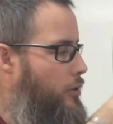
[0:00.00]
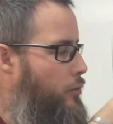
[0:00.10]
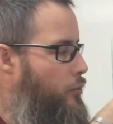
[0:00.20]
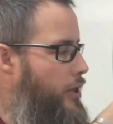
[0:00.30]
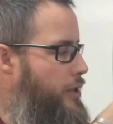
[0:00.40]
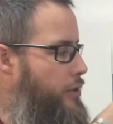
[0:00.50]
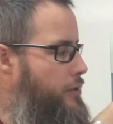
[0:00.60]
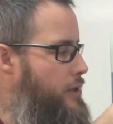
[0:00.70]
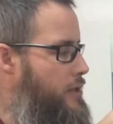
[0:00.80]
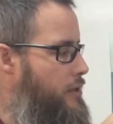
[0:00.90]

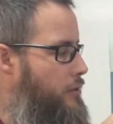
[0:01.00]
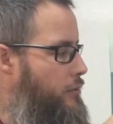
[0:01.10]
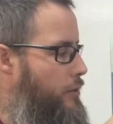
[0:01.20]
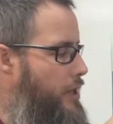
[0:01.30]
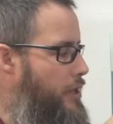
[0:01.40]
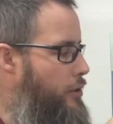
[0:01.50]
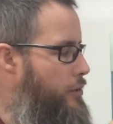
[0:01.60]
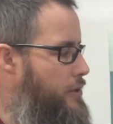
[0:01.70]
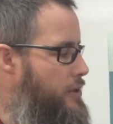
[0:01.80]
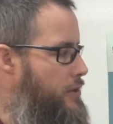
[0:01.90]
Reduce,
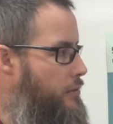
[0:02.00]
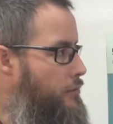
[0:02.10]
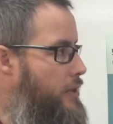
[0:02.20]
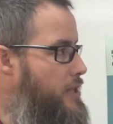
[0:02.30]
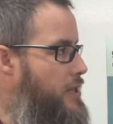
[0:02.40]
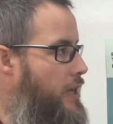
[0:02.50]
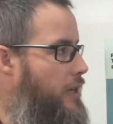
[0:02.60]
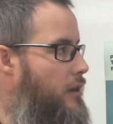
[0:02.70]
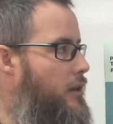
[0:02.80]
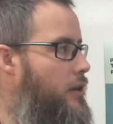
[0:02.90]
reuse,
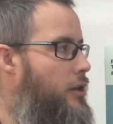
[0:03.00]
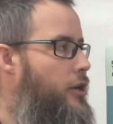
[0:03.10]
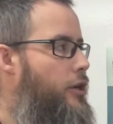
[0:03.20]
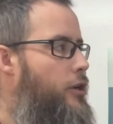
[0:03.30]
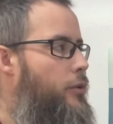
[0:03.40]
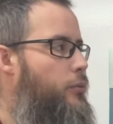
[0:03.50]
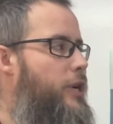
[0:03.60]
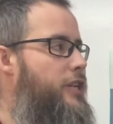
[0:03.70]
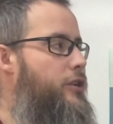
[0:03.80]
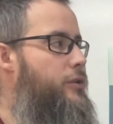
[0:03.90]
recycle.
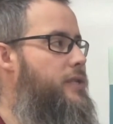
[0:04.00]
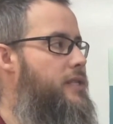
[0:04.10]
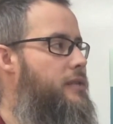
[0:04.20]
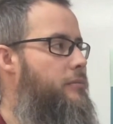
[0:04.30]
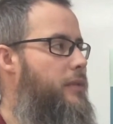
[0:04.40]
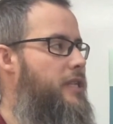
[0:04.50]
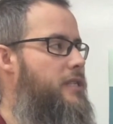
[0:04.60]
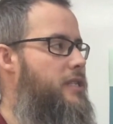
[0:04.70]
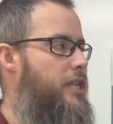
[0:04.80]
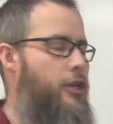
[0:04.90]
Reduce
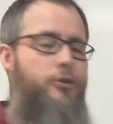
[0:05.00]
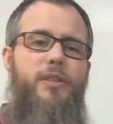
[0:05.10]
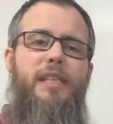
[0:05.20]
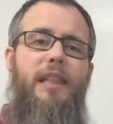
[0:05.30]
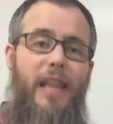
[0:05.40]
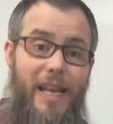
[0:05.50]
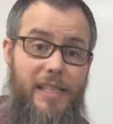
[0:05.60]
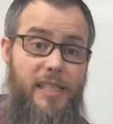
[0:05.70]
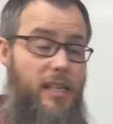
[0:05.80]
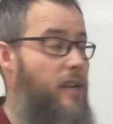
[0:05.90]
means to use
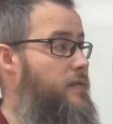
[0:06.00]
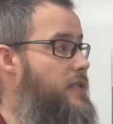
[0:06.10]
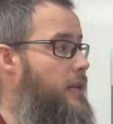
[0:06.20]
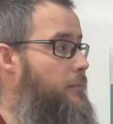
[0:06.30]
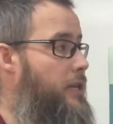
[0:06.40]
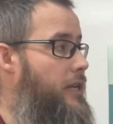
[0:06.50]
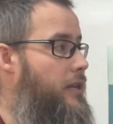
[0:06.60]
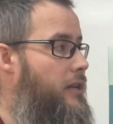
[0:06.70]
less of something.